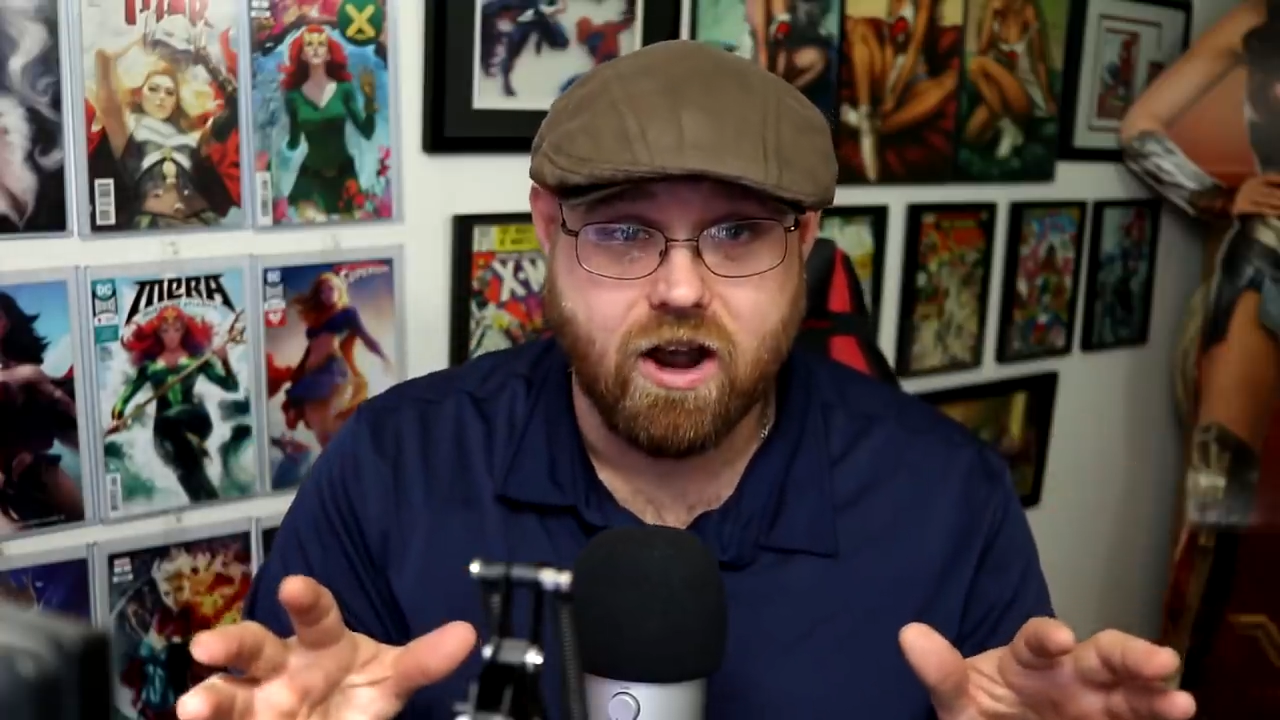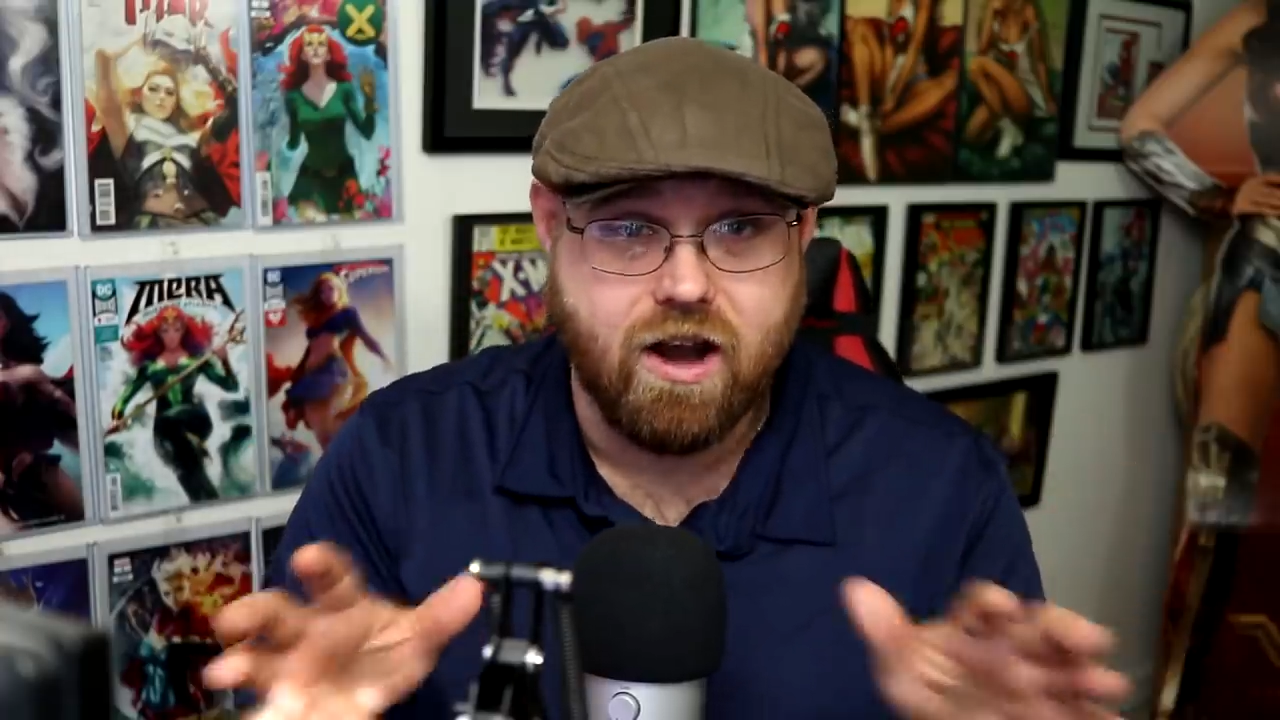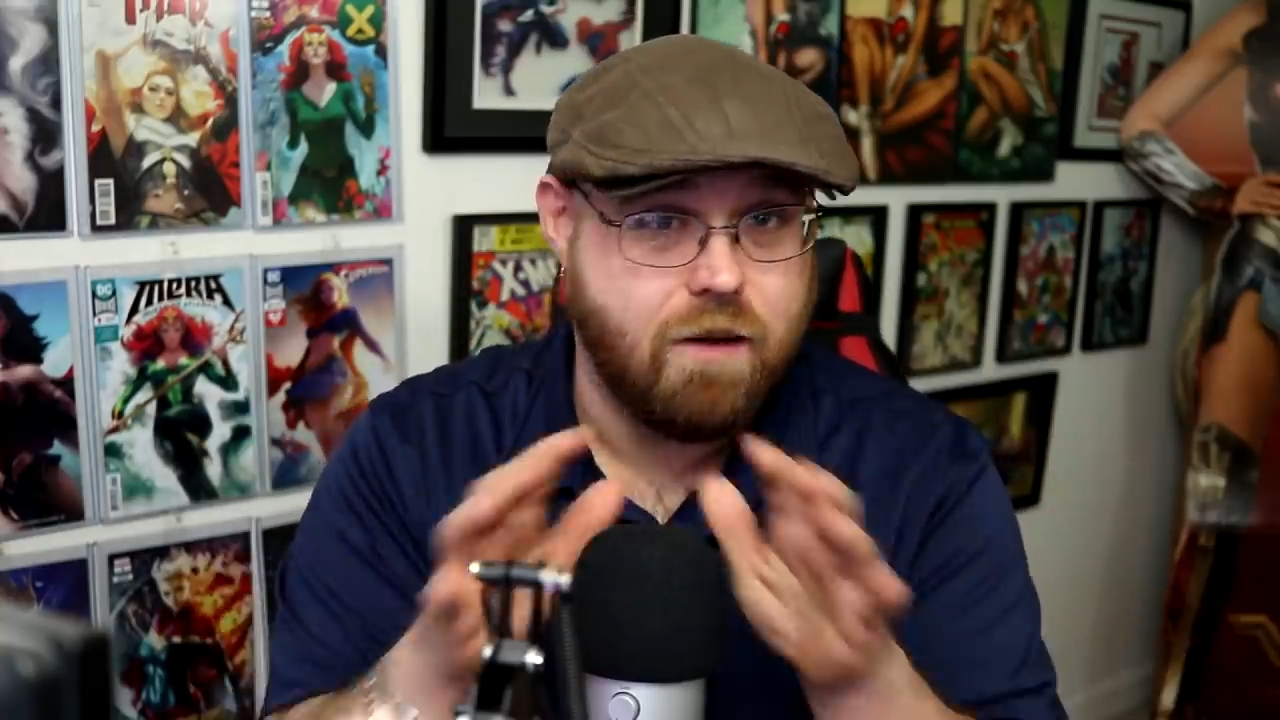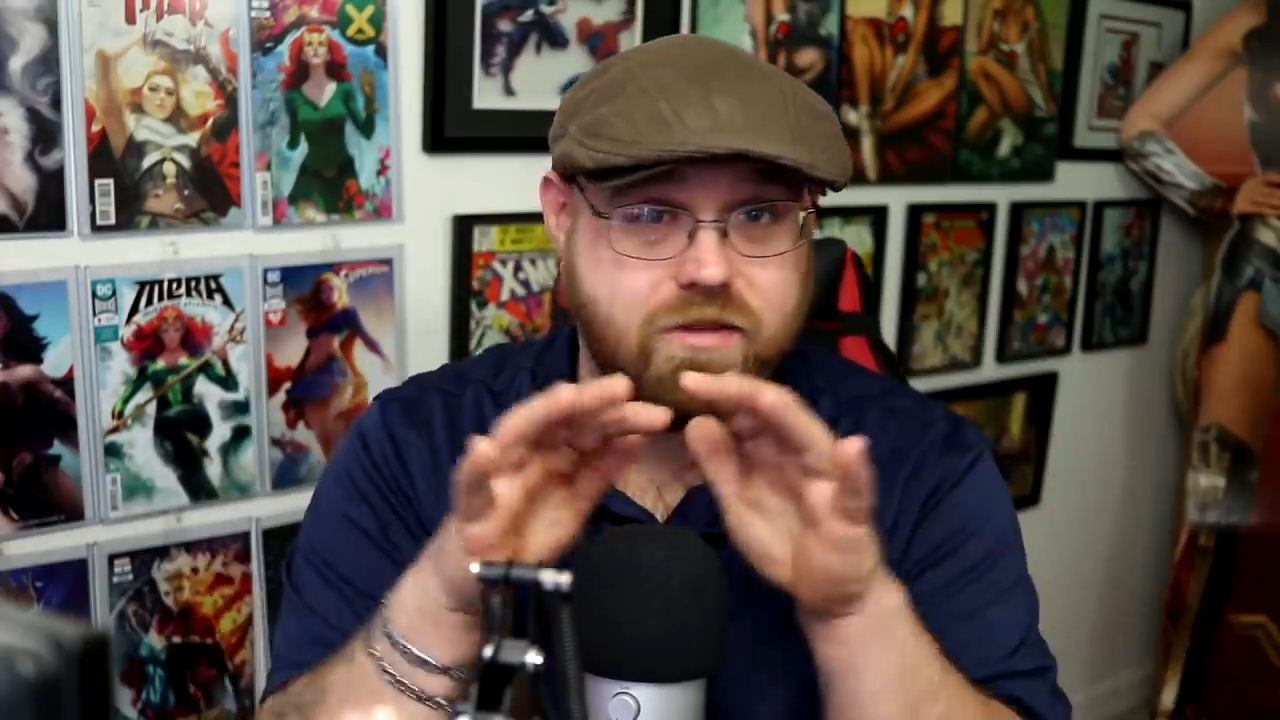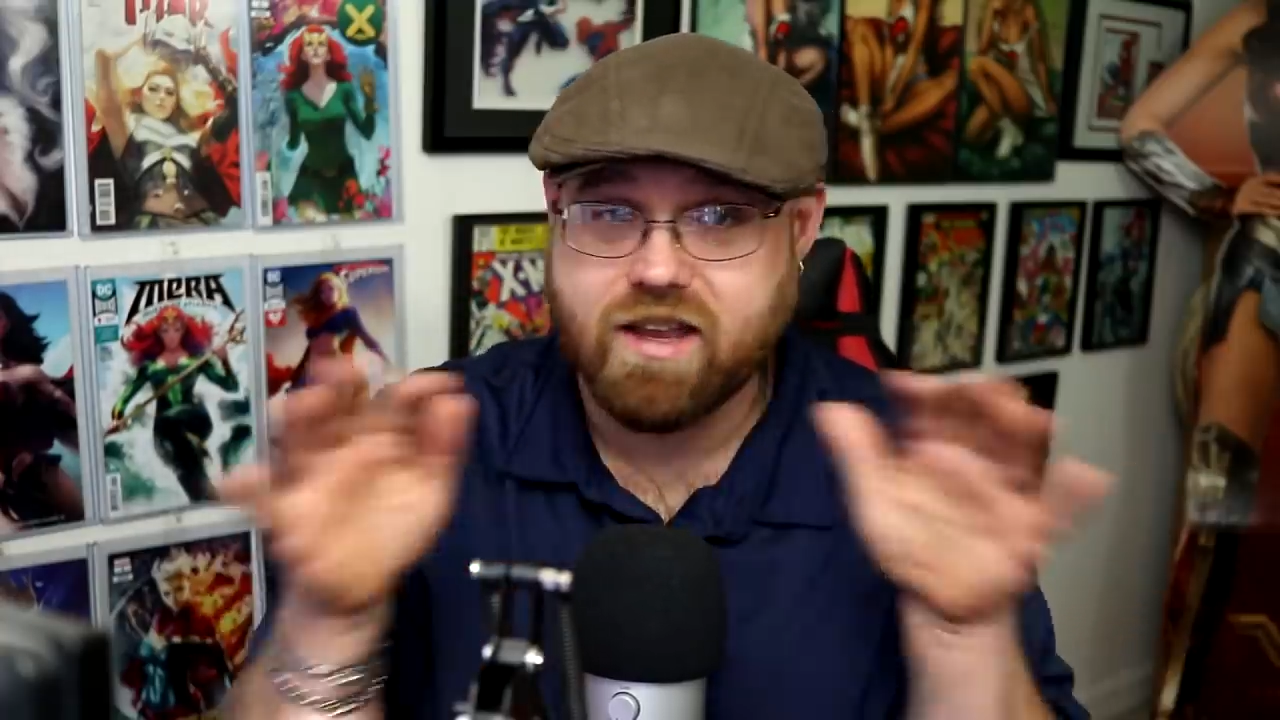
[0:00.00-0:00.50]

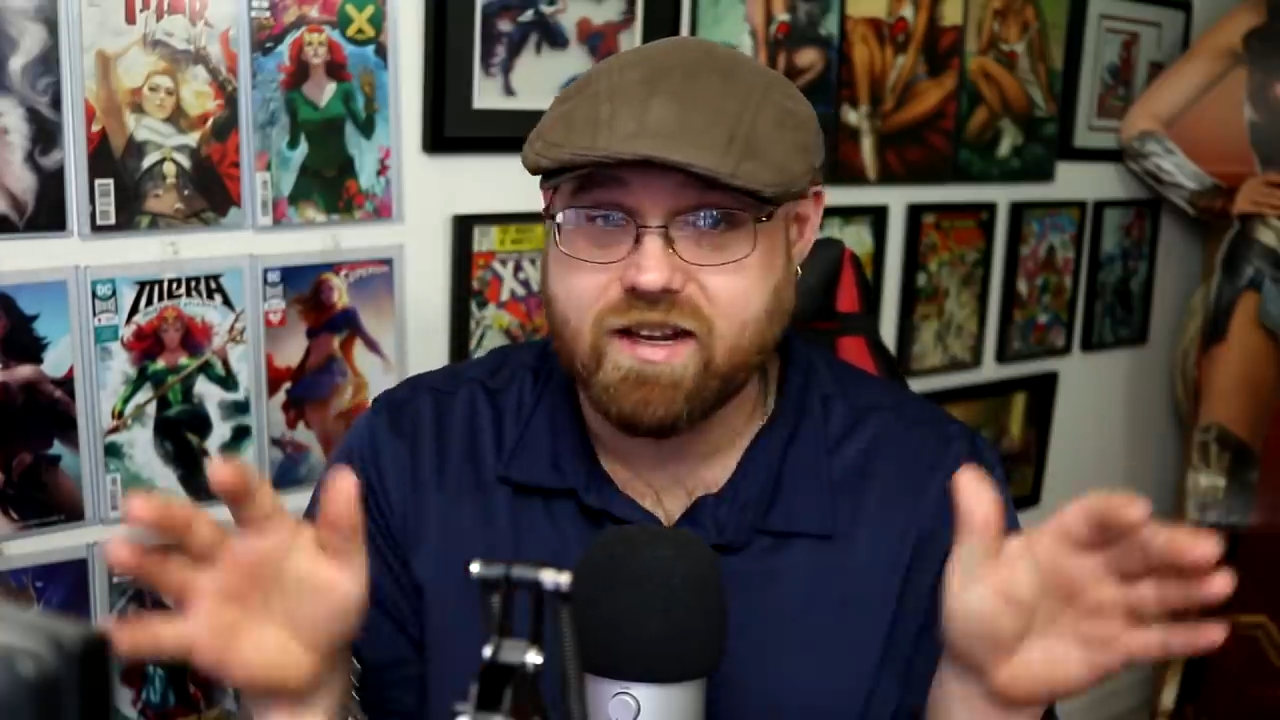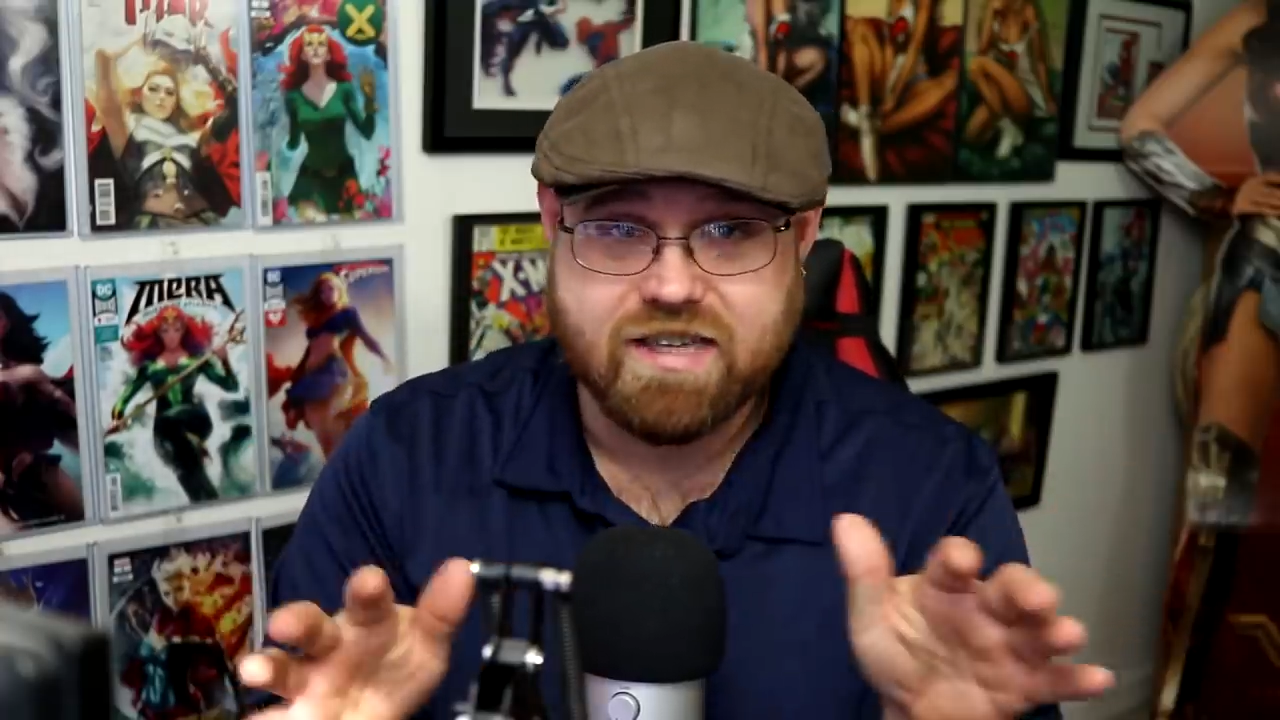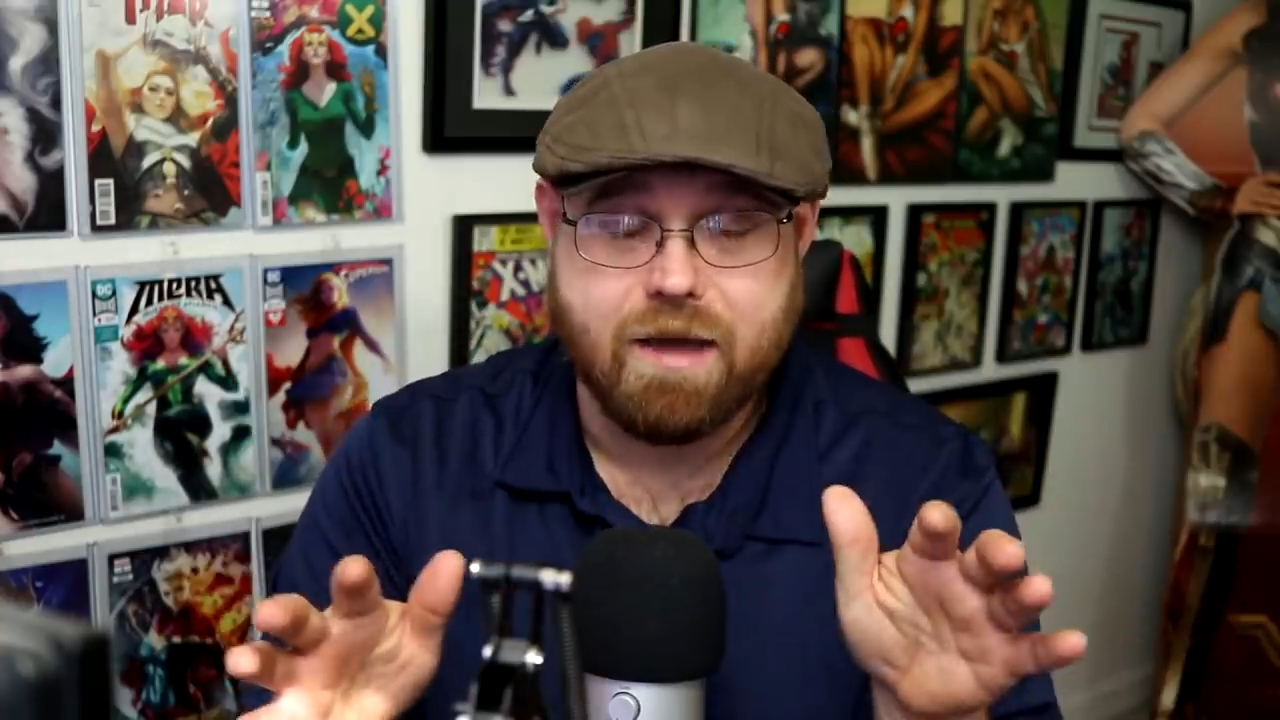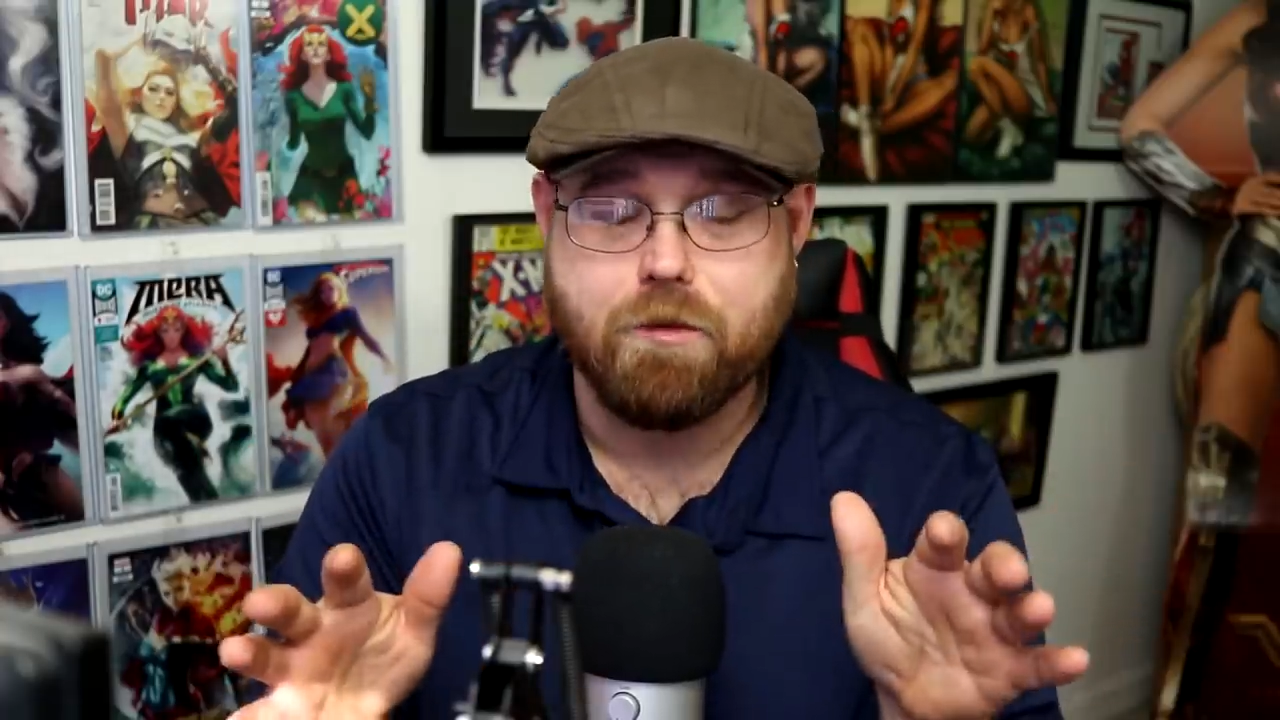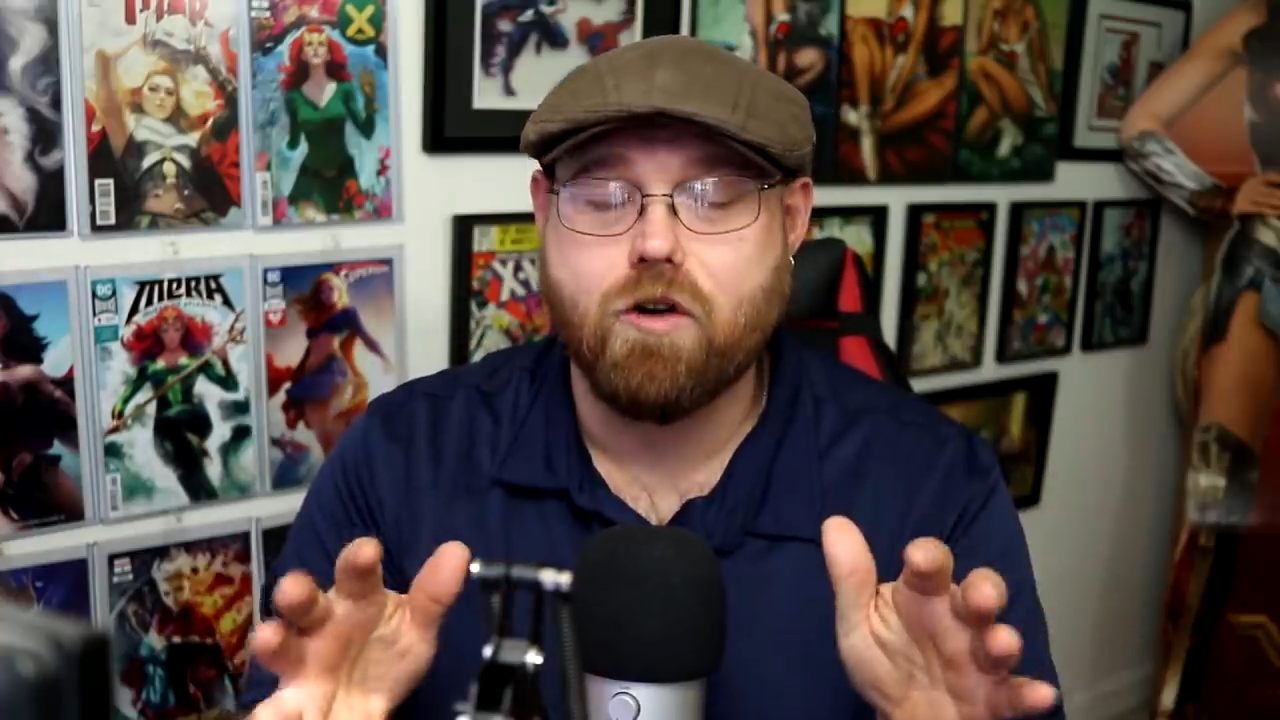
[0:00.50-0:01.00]
on everything that's happened